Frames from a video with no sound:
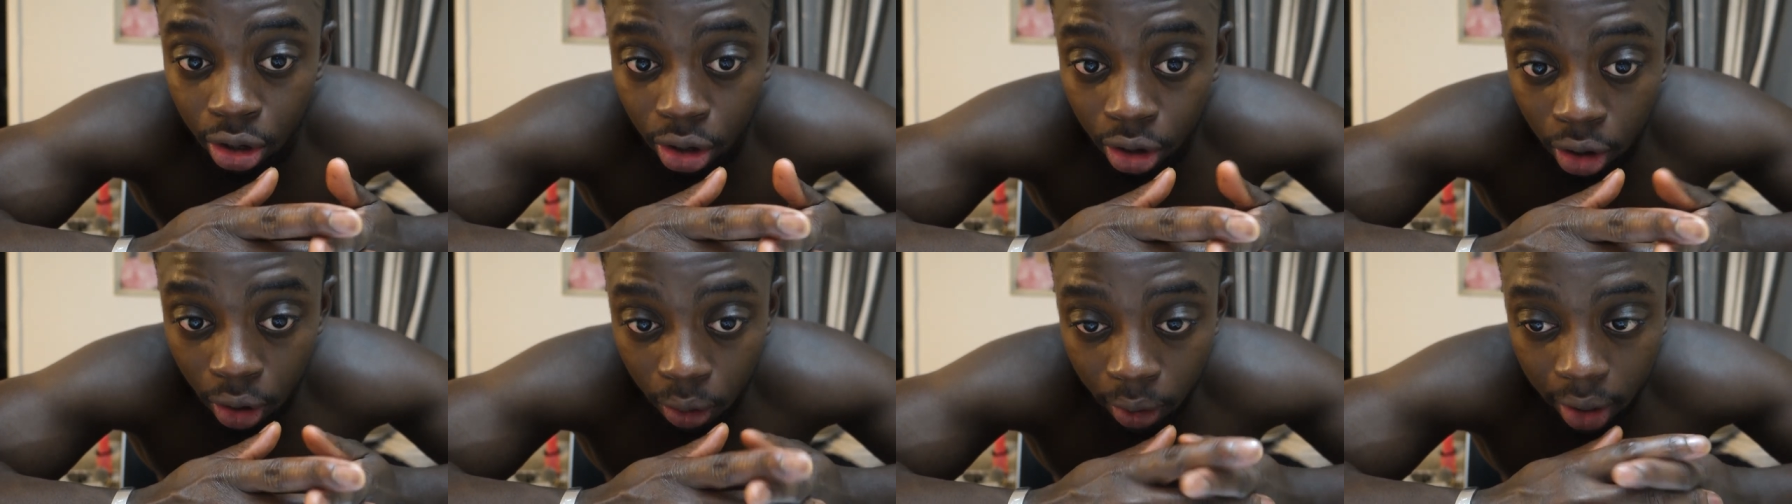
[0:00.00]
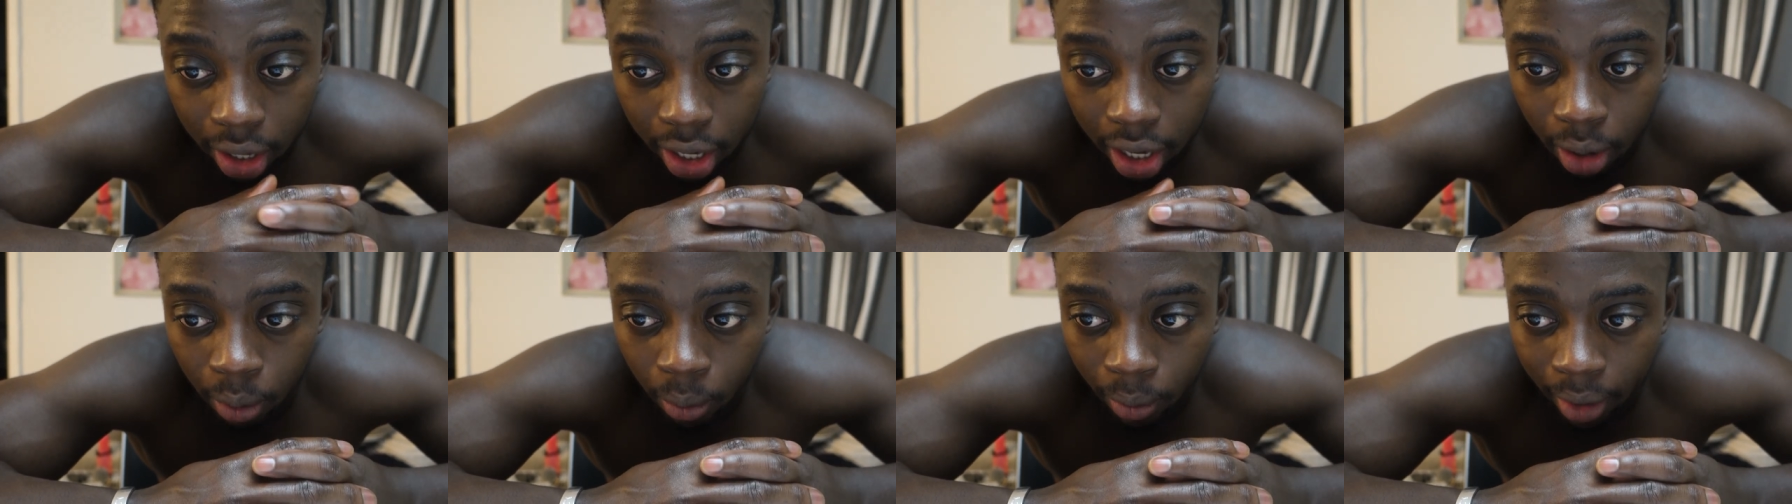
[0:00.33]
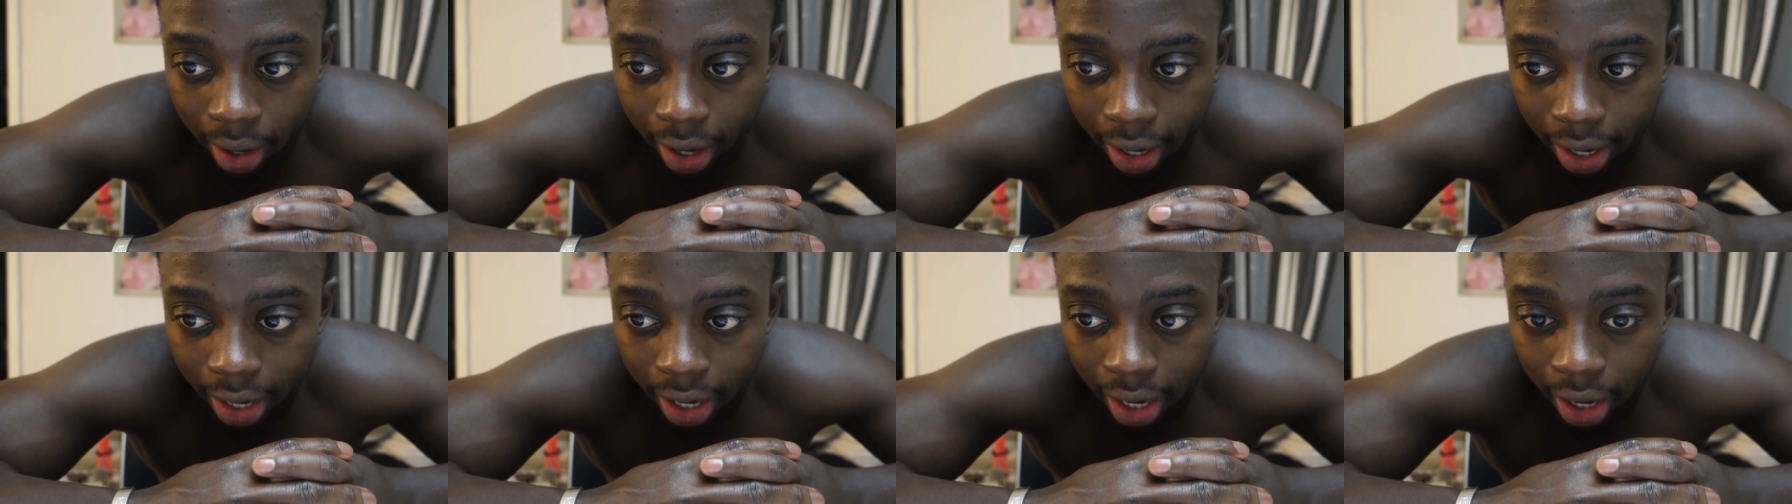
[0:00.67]
go here
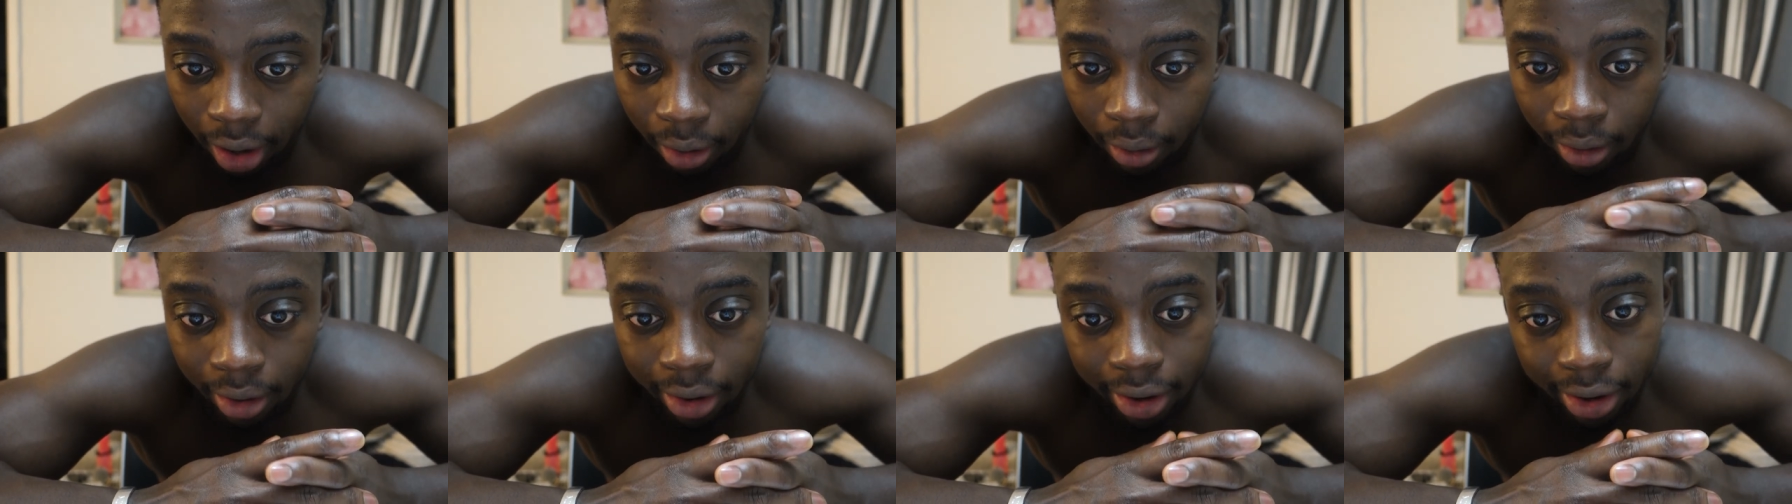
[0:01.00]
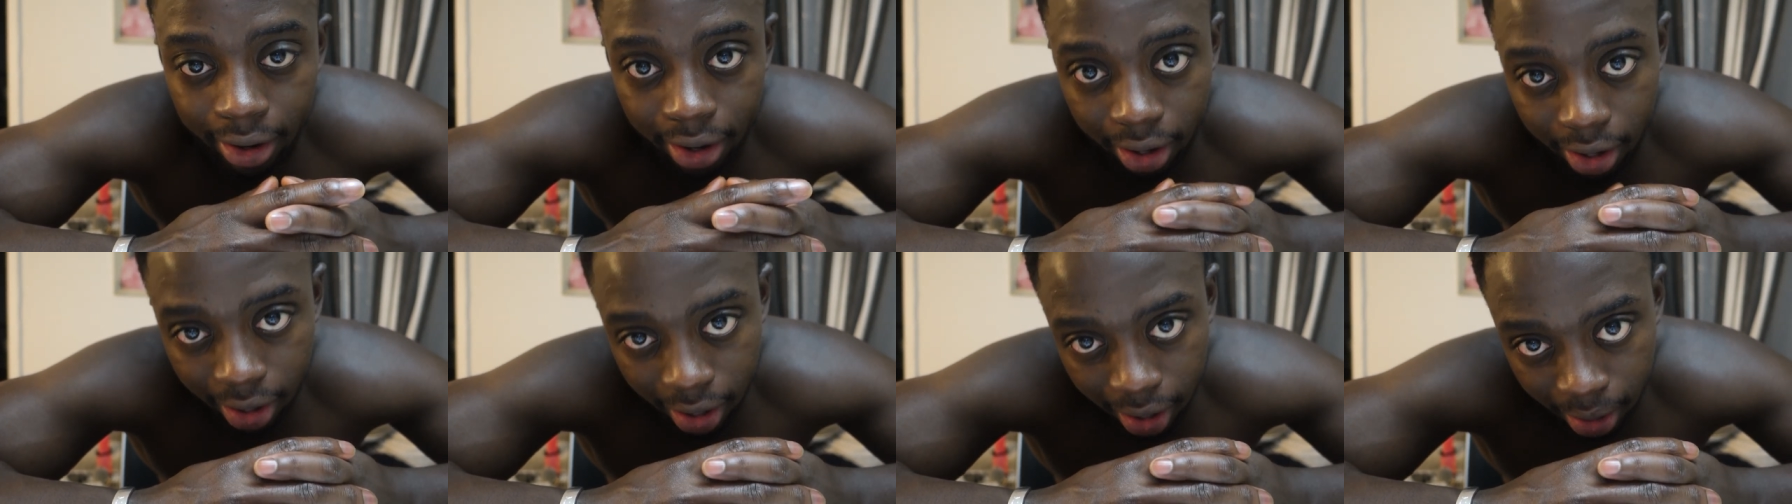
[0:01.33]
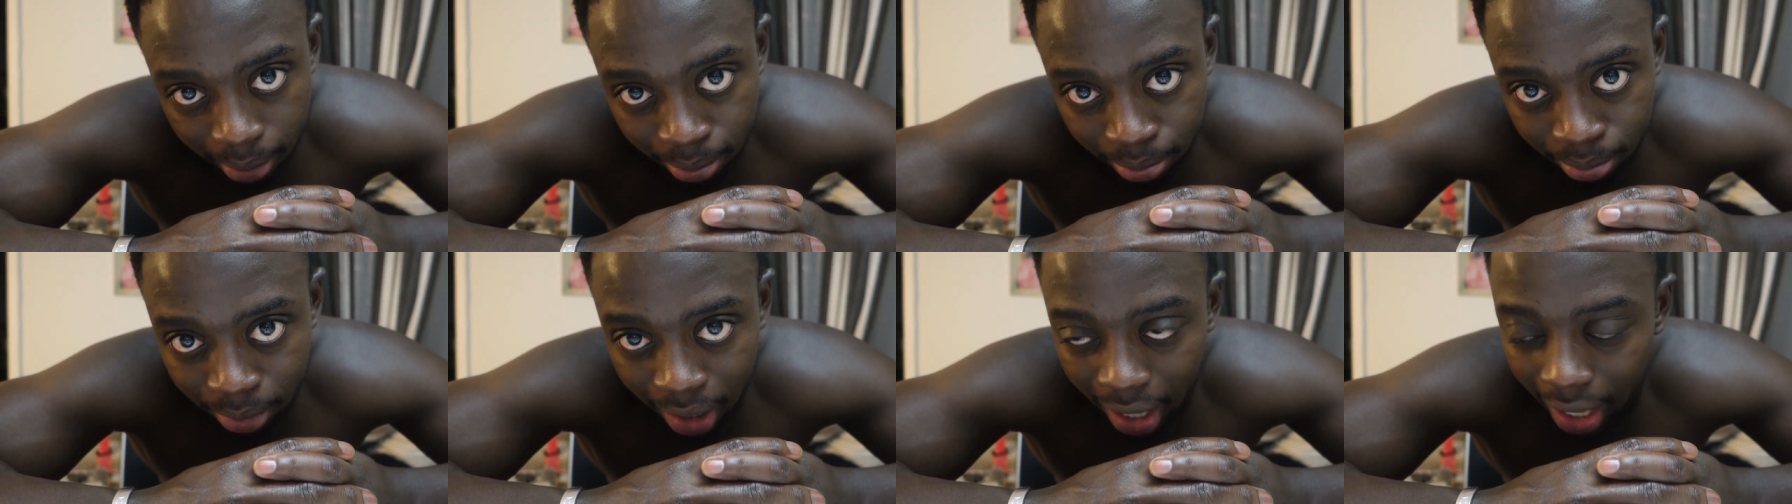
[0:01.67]
workout,
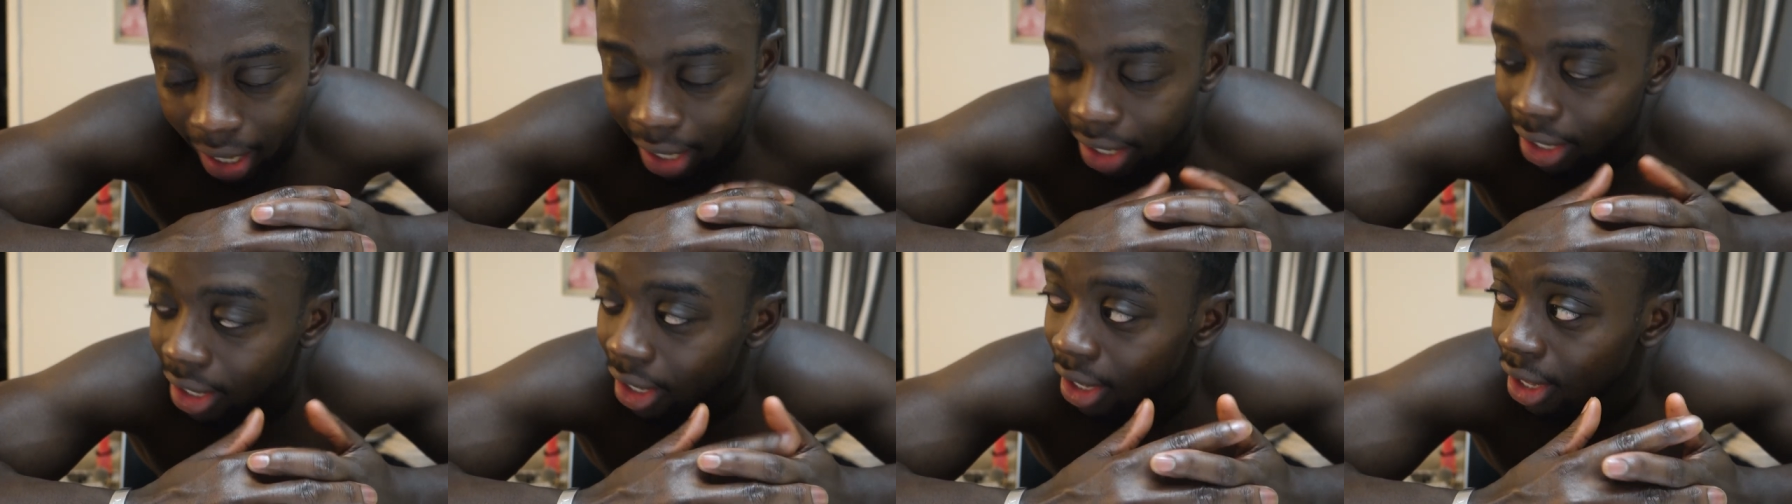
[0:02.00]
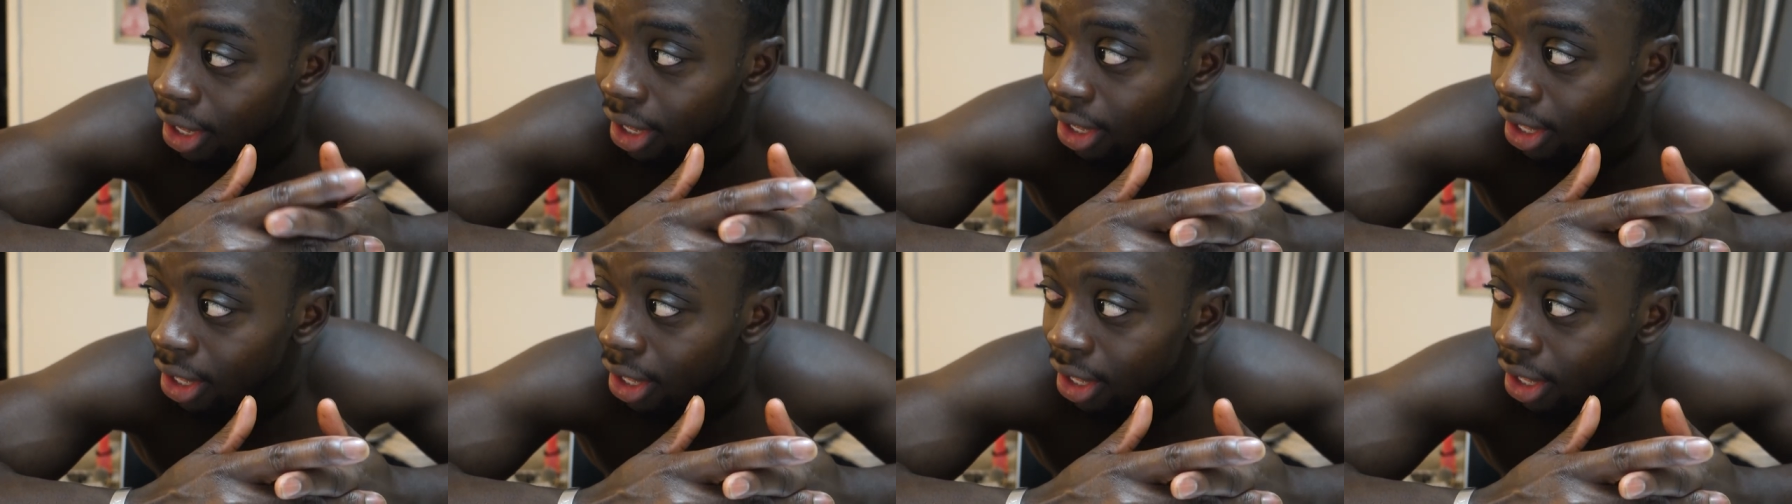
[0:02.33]
come back,